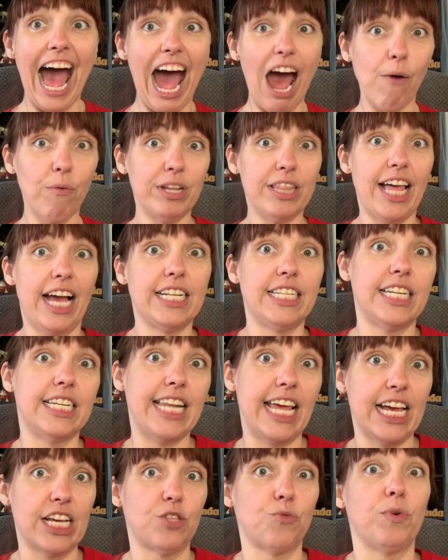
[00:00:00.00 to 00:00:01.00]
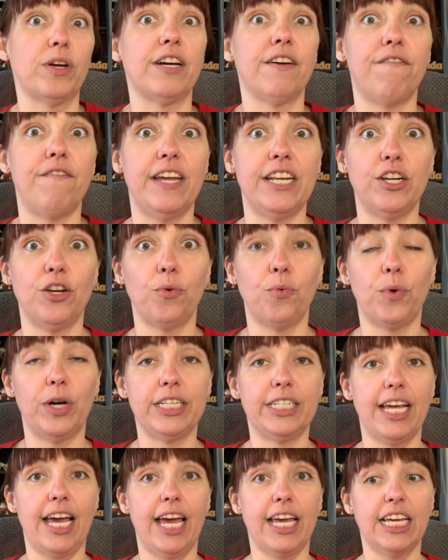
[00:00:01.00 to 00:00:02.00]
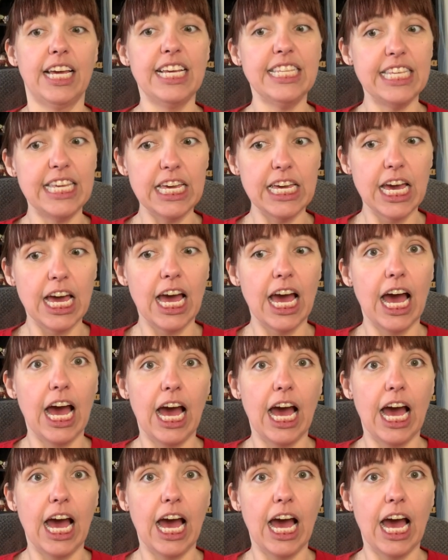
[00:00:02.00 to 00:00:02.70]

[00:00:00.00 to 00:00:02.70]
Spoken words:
I would like to dance with Govinda one day. Is he?